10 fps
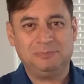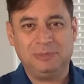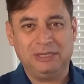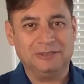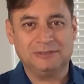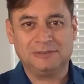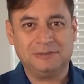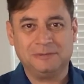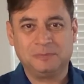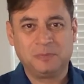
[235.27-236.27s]
because
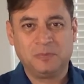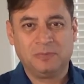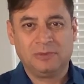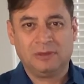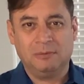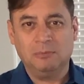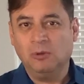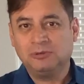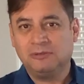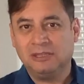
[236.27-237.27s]

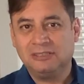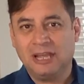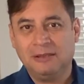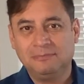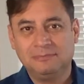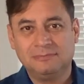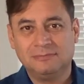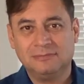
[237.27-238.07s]
most of the time